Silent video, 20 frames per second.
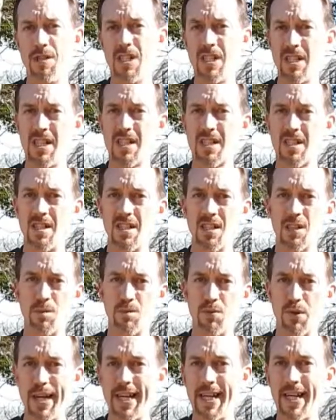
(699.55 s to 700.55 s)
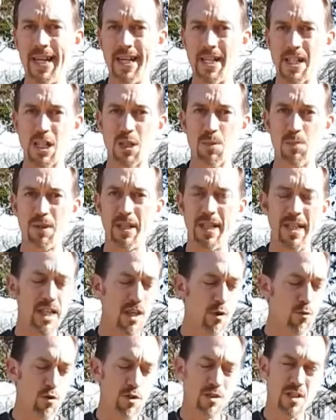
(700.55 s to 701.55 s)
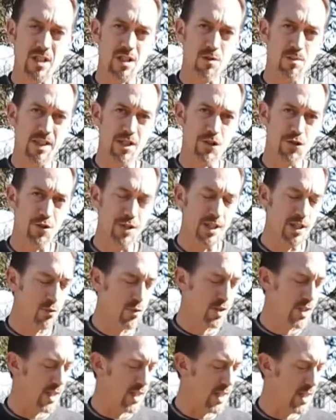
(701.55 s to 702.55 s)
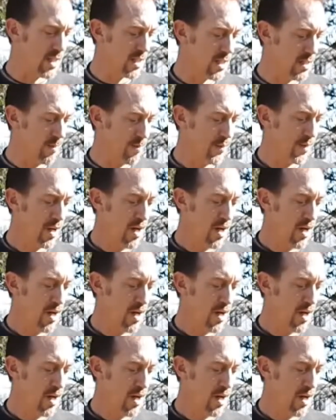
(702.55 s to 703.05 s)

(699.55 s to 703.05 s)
resistant to breaking and splitting once it's been treated with this.